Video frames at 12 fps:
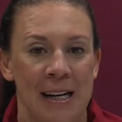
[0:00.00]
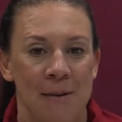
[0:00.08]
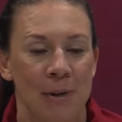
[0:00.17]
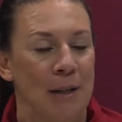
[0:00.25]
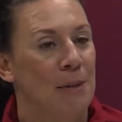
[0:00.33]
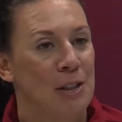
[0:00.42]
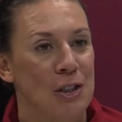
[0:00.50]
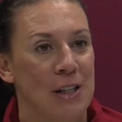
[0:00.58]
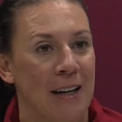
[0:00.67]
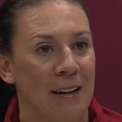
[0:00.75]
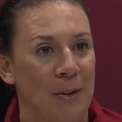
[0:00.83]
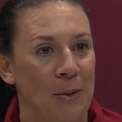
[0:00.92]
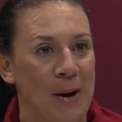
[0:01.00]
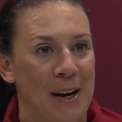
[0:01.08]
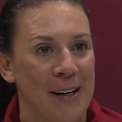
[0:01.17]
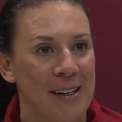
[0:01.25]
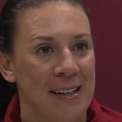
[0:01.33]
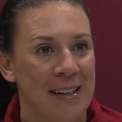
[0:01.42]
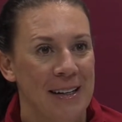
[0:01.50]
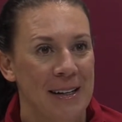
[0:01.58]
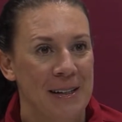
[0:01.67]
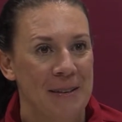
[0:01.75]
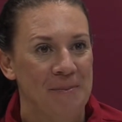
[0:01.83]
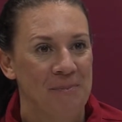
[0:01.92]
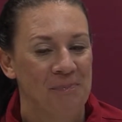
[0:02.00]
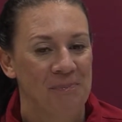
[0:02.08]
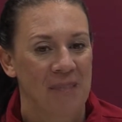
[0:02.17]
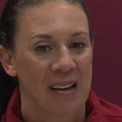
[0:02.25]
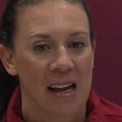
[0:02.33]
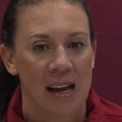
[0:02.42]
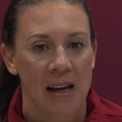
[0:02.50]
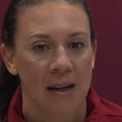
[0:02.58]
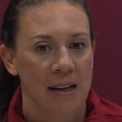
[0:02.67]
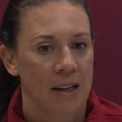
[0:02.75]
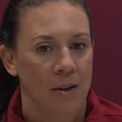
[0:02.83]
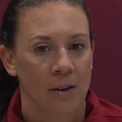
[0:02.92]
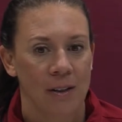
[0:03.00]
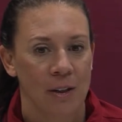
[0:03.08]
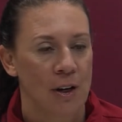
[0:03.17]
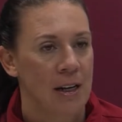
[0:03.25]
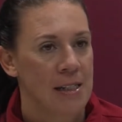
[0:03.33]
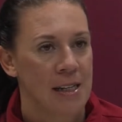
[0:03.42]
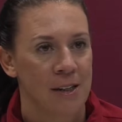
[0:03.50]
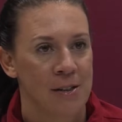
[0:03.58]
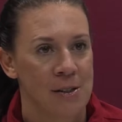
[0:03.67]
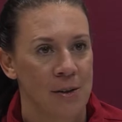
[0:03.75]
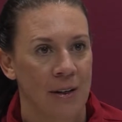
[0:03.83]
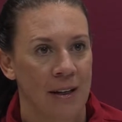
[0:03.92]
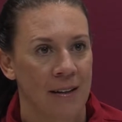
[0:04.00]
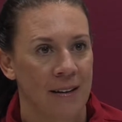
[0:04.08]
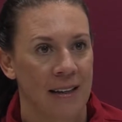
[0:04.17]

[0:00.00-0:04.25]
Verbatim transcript: pretty much dead in the water. Um, and, you know, credit to Arizona.